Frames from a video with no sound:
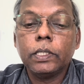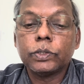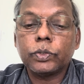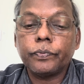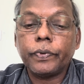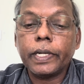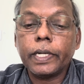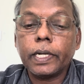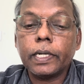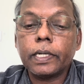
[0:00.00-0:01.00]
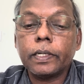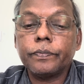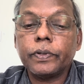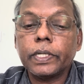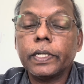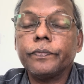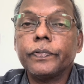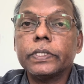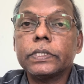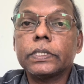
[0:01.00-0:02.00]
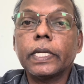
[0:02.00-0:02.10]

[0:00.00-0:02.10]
So 500 for infants,